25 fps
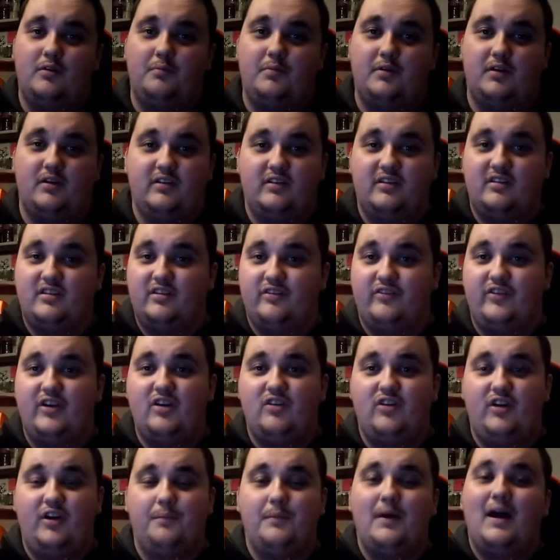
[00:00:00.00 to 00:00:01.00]
Because it's
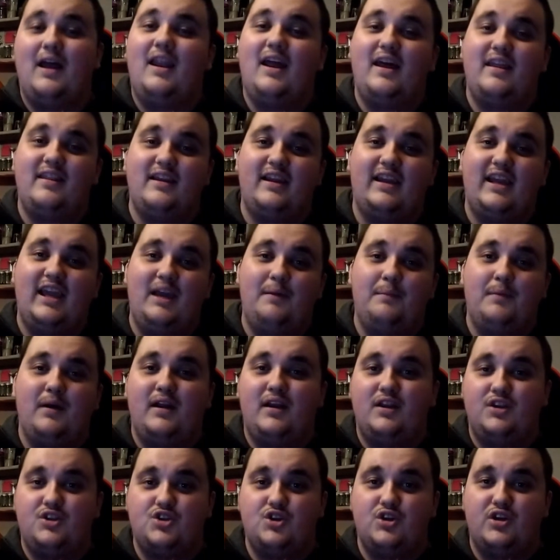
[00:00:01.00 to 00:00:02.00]
Survarium, I like the game,
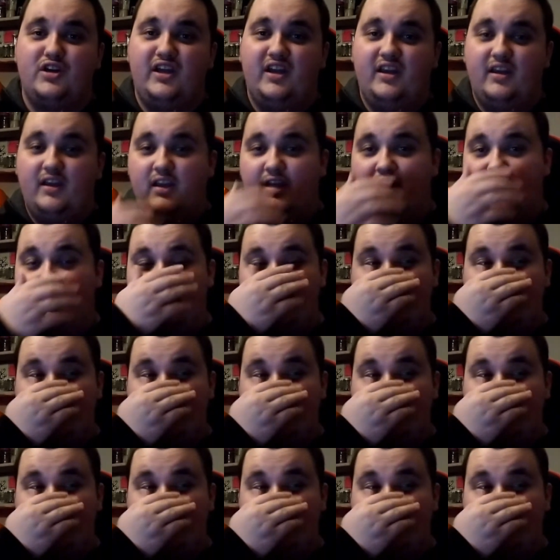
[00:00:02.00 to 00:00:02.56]
I enjoy it.